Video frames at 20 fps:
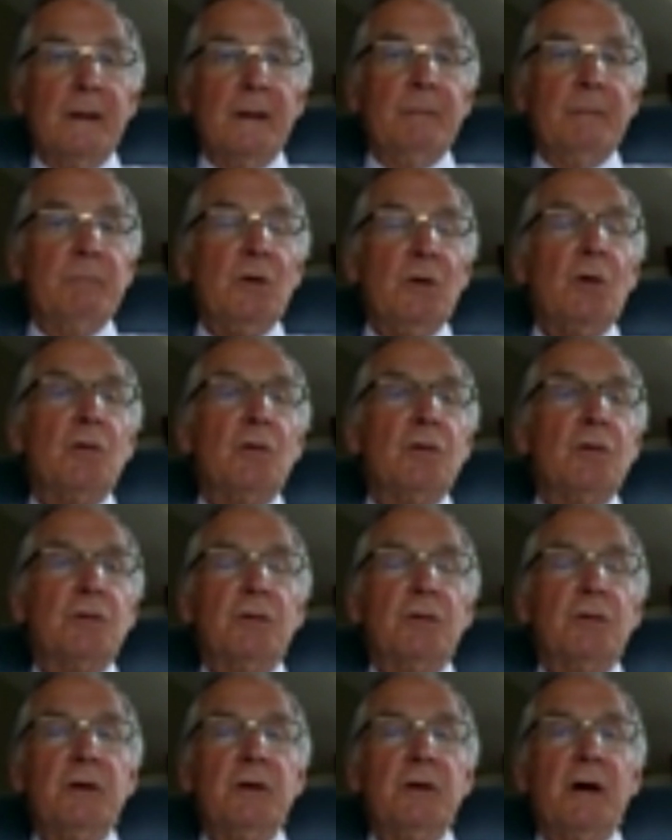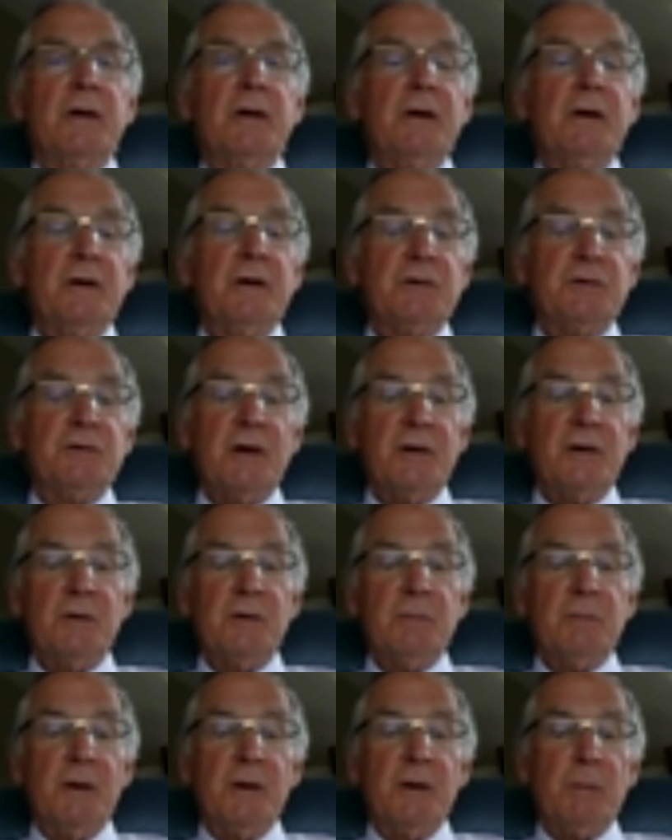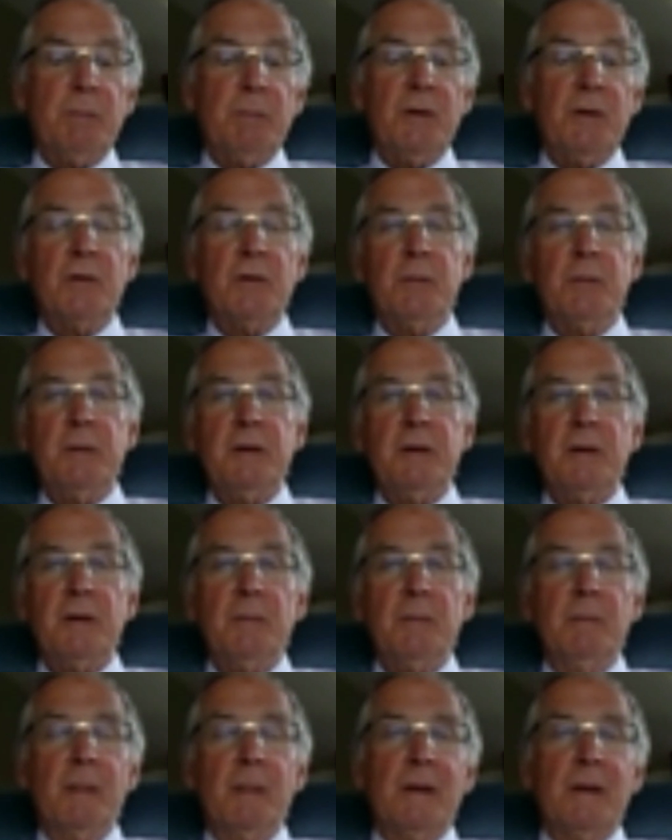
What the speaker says: to the uninitiated might appear to be a